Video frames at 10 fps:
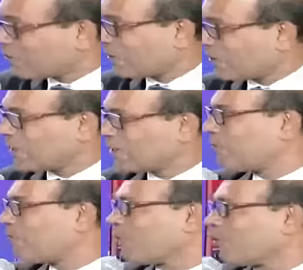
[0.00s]
you very much
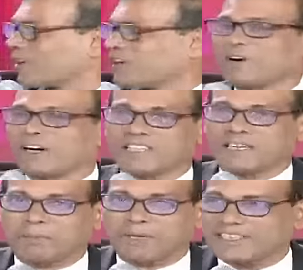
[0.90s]
for
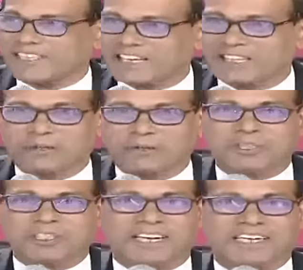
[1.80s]
inviting me. Thank you,
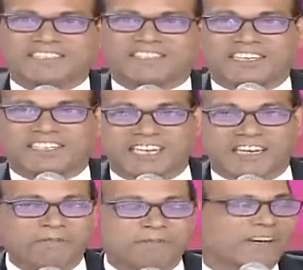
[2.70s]
the
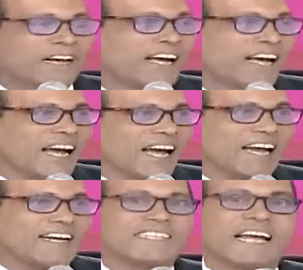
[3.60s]
editor-in-chief,
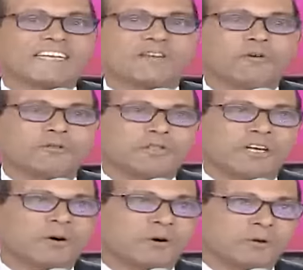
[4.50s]
and thank you to
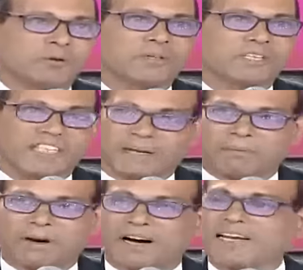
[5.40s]
the whole
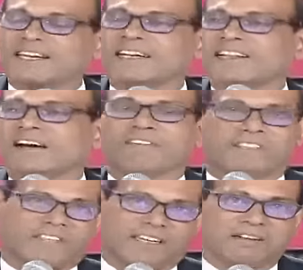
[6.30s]
team. I love
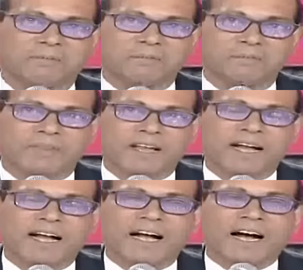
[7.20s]
it here.
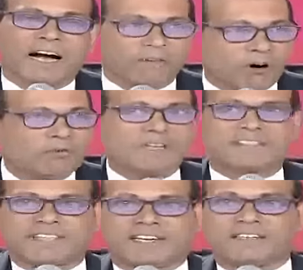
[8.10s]
I've
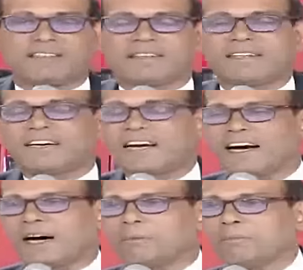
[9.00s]
always said,
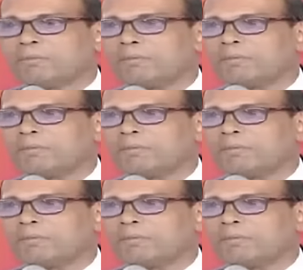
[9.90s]
I